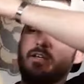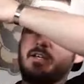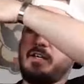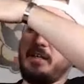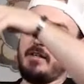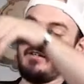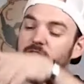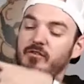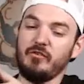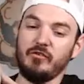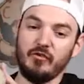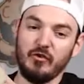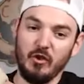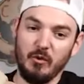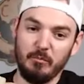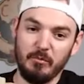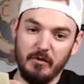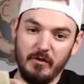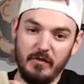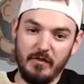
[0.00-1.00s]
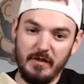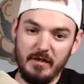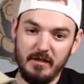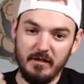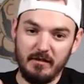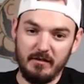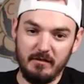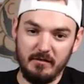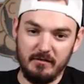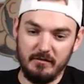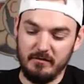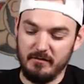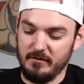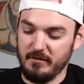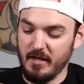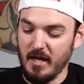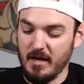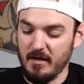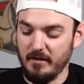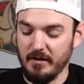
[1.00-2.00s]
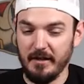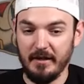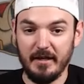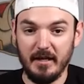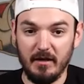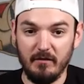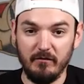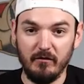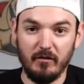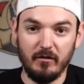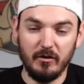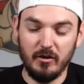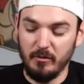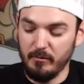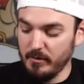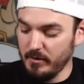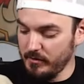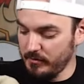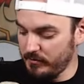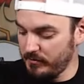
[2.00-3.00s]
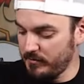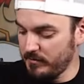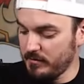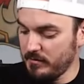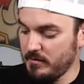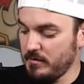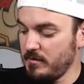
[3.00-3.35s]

here is super thick. It's kind of like Kevlar almost.